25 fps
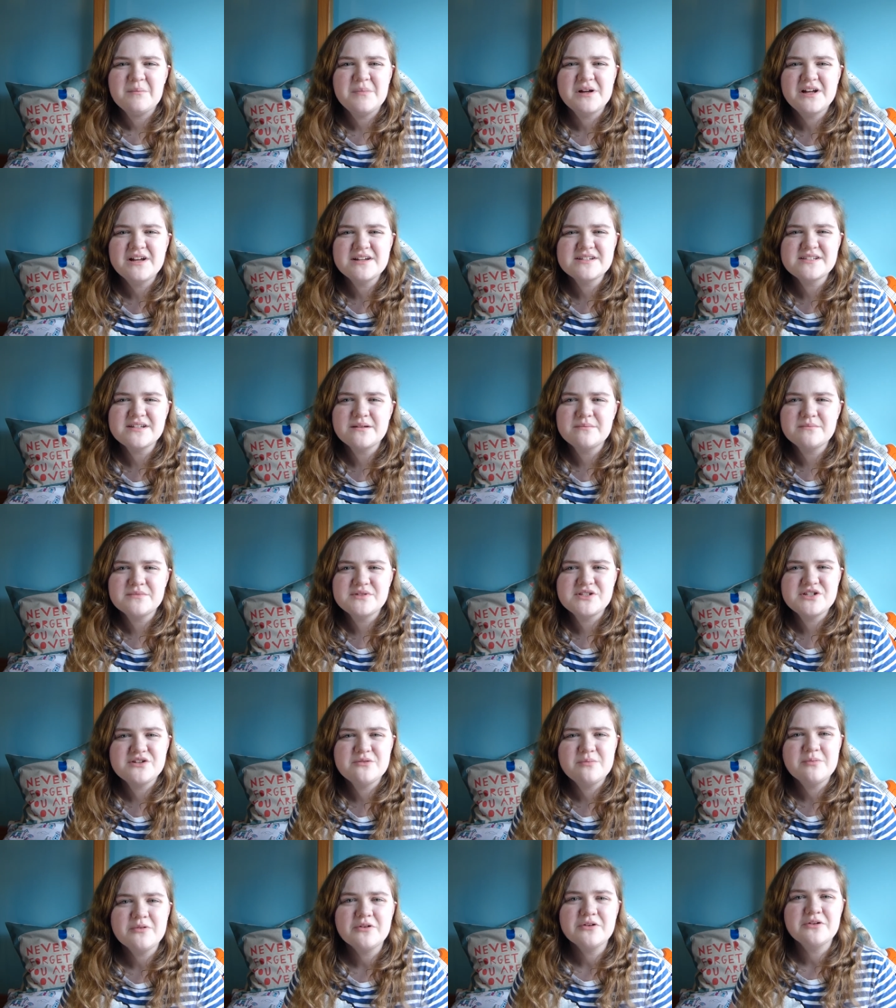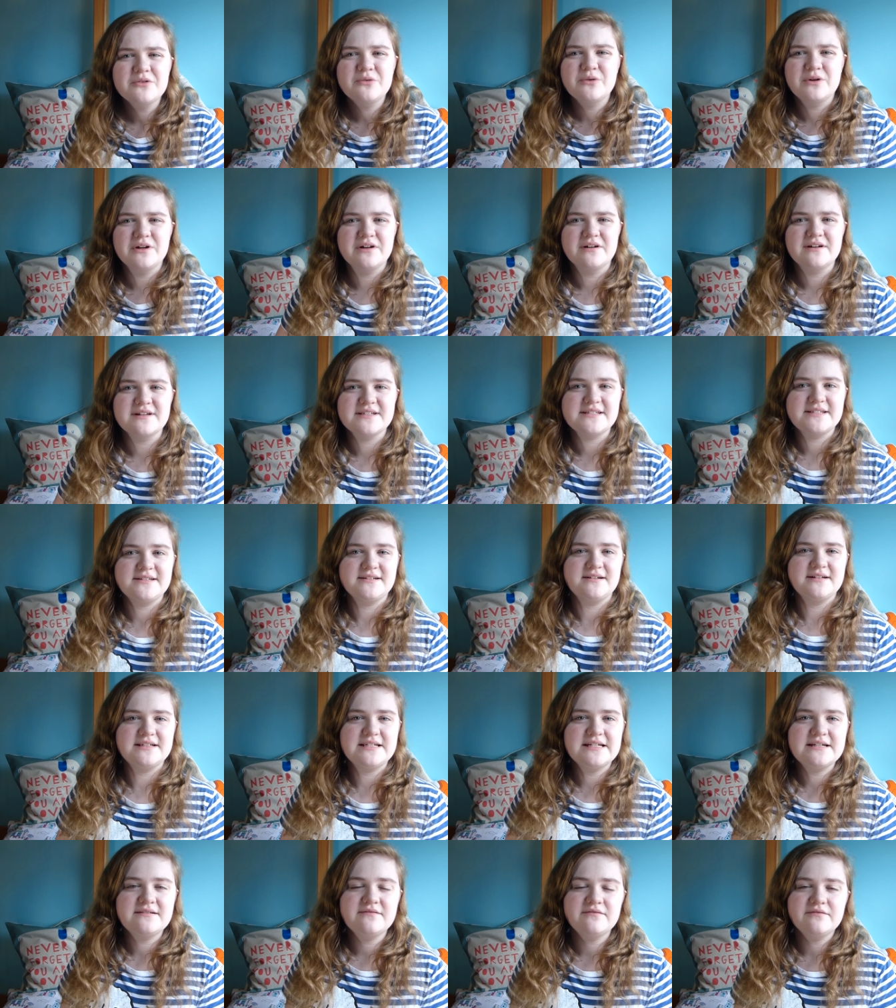Because I'm super unorganised,
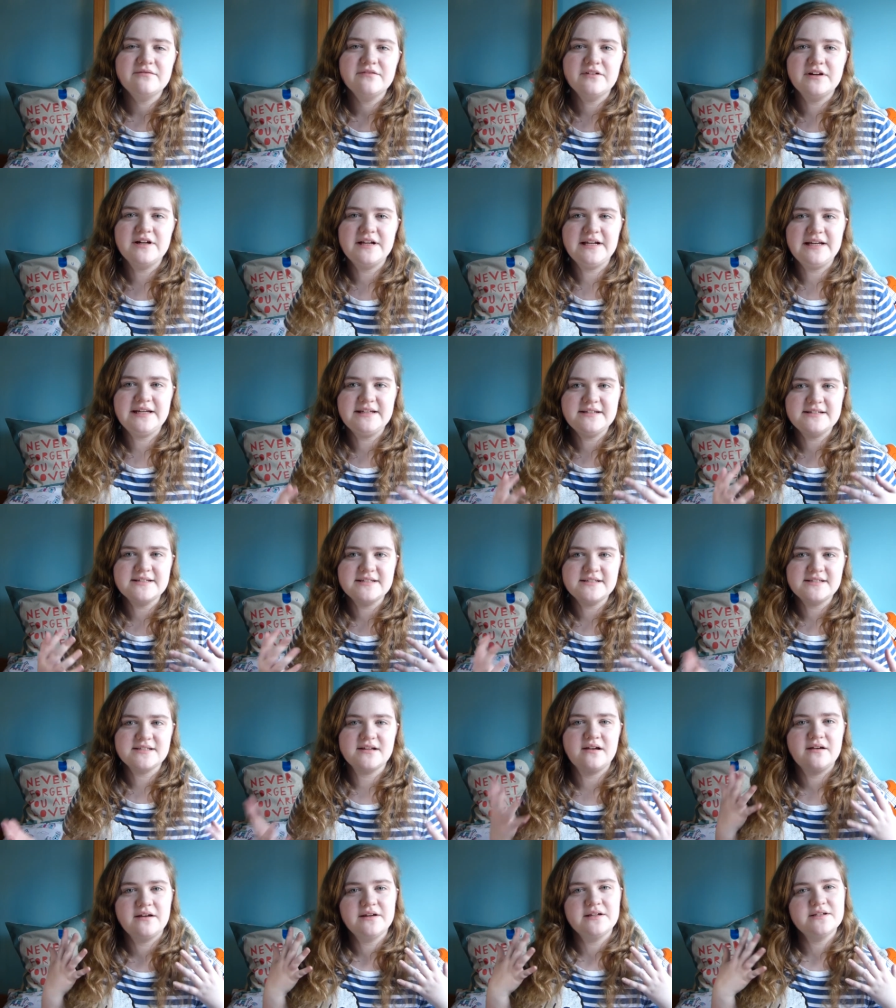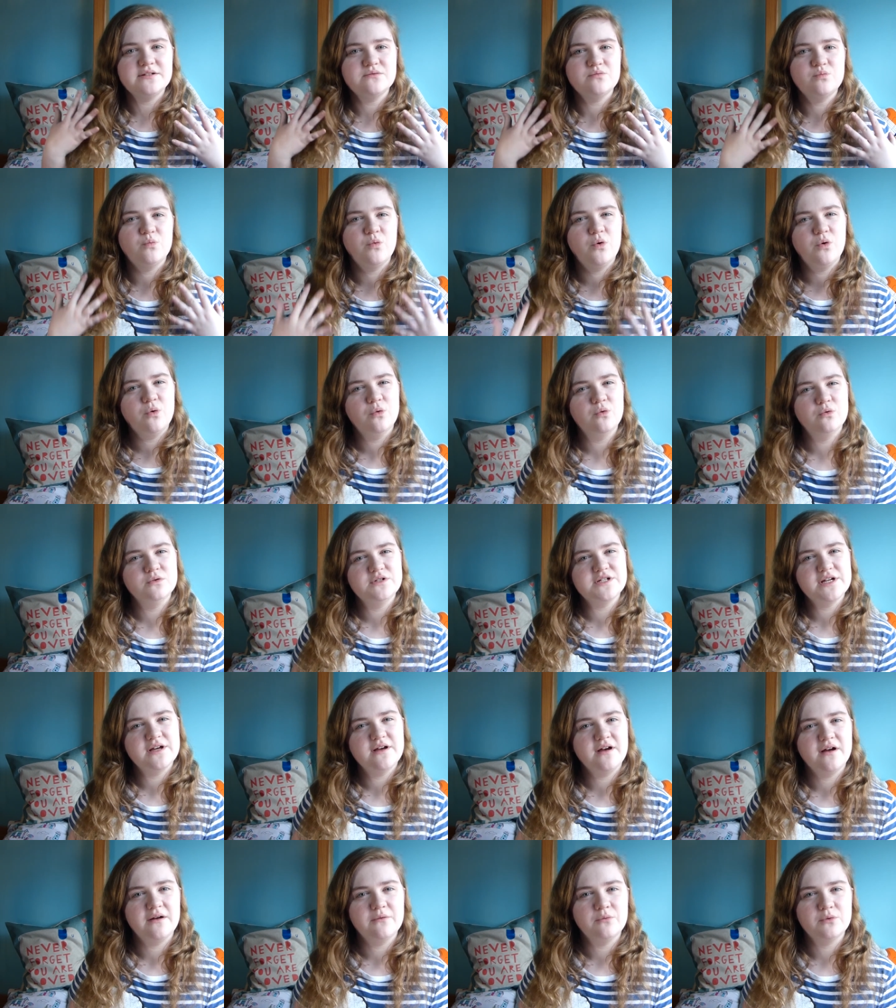I didn't really decide what
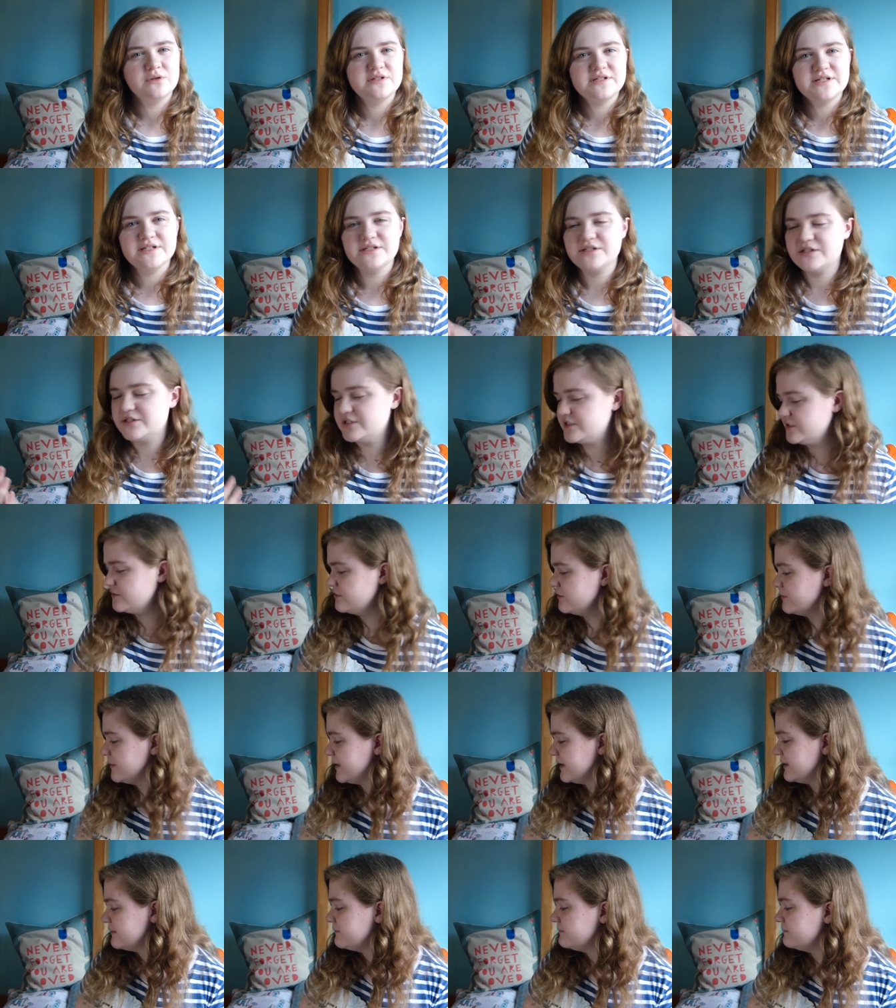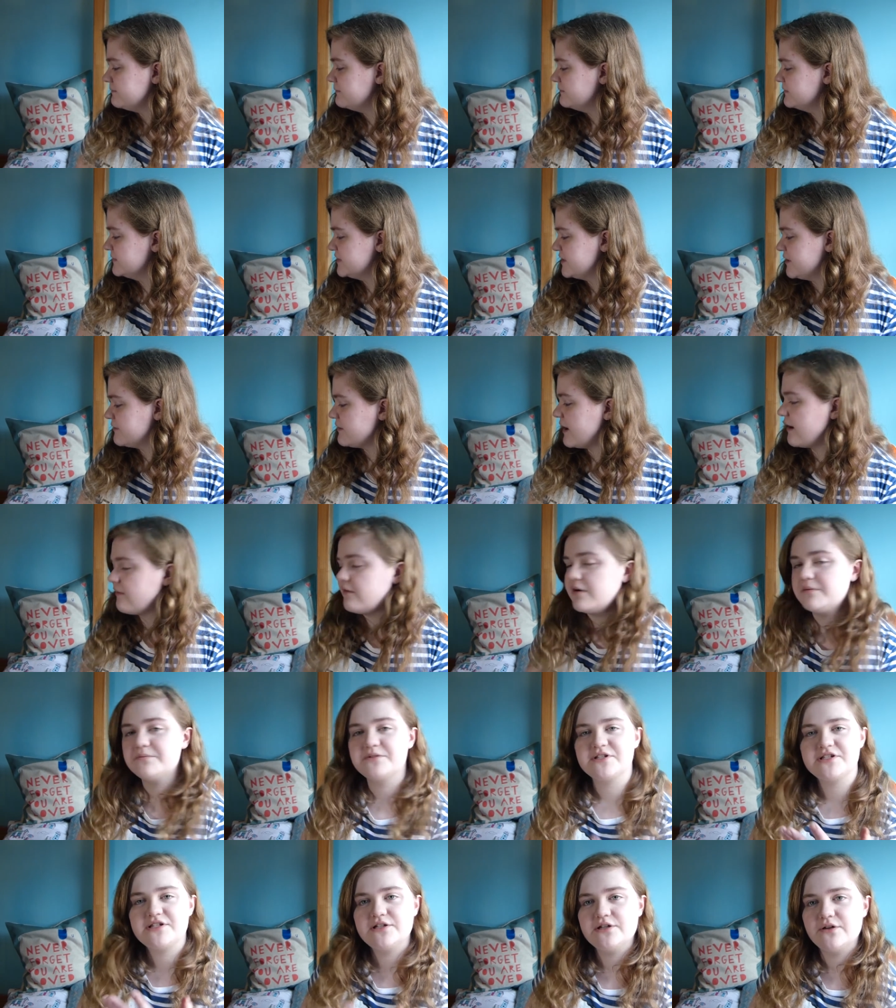order I wanted to do them in, so now
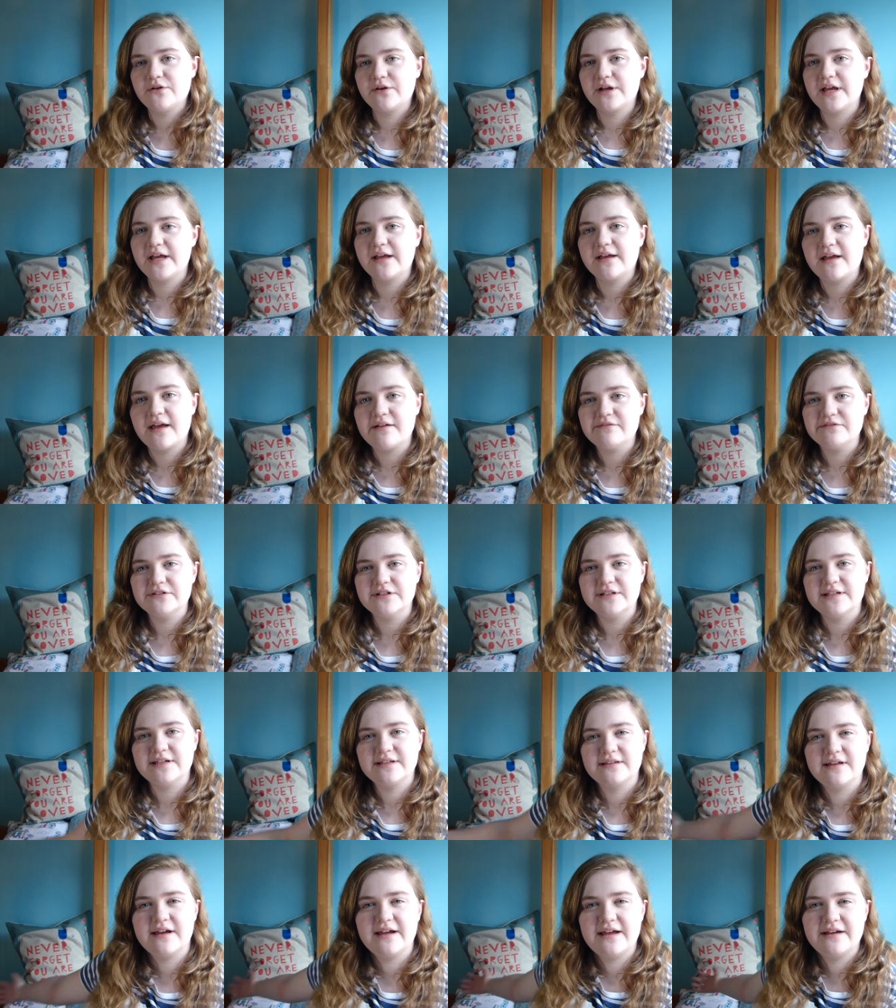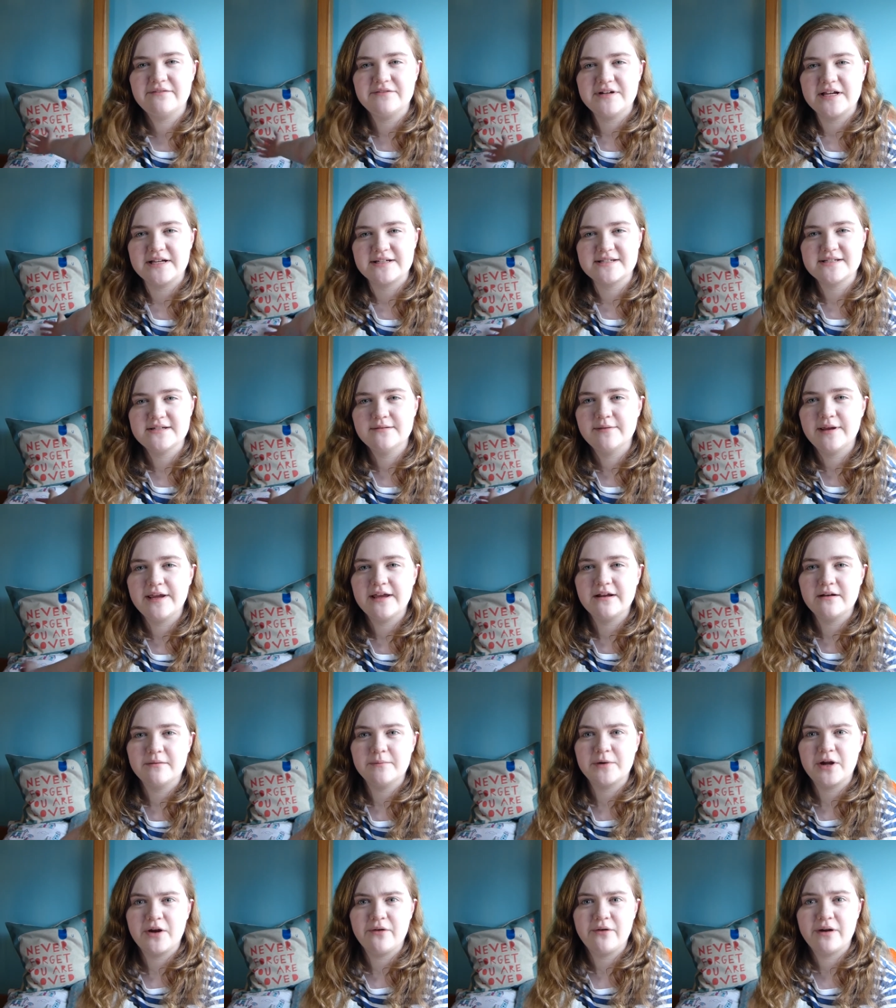I'm just looking at everything that I have next to me
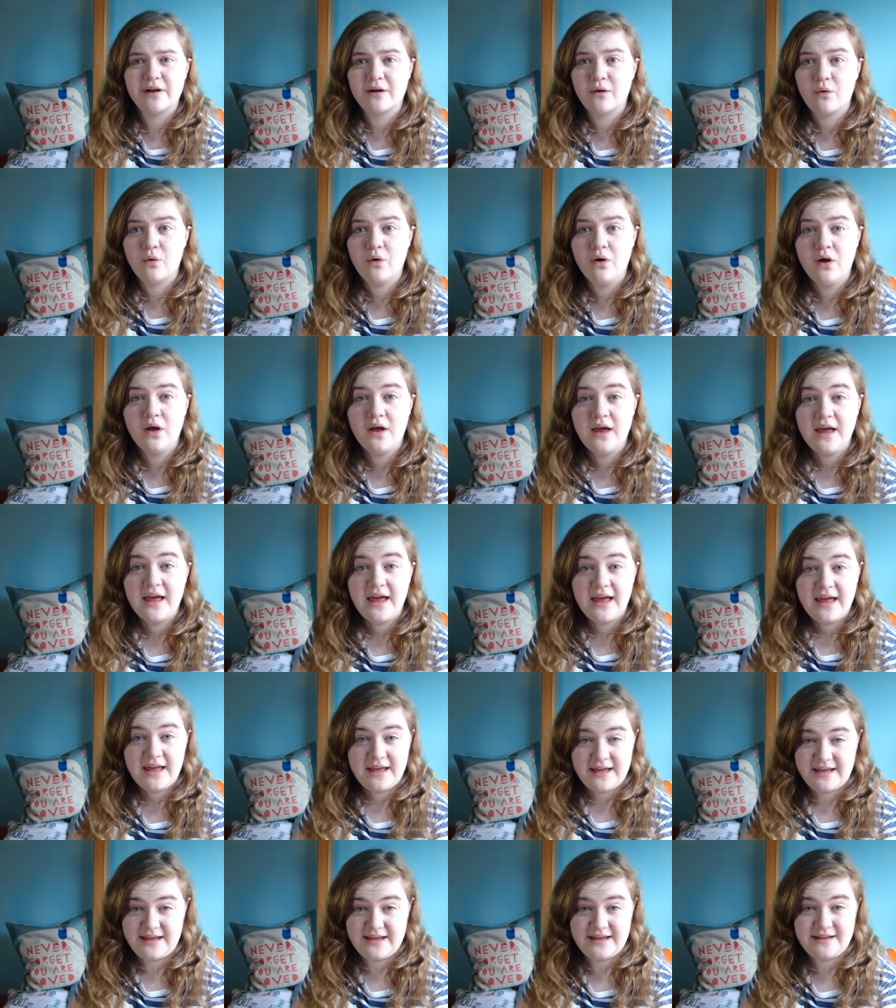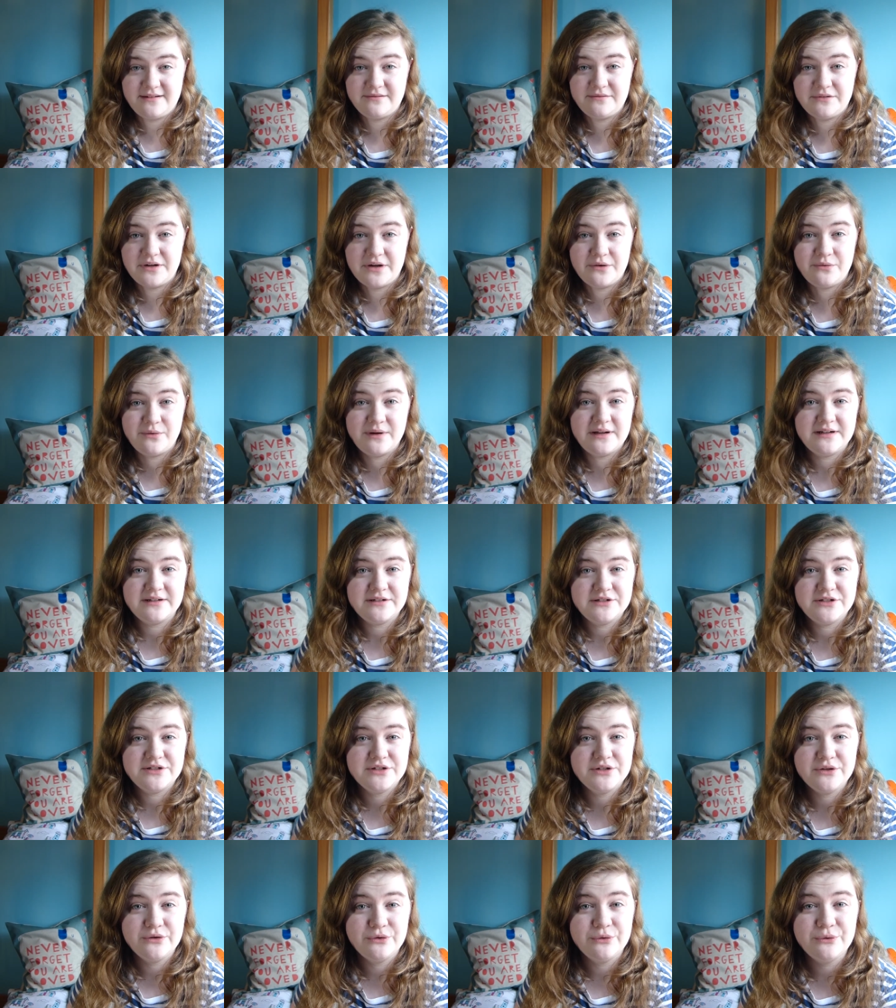and I'm going, I don't know what to
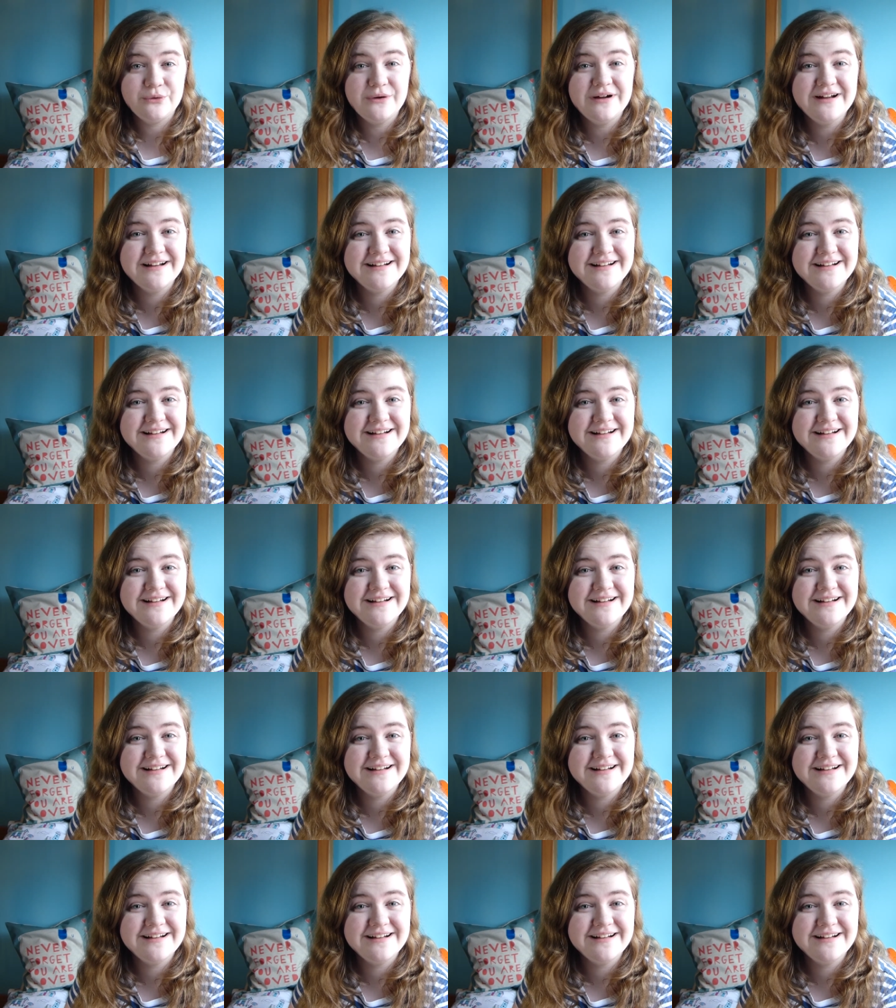do.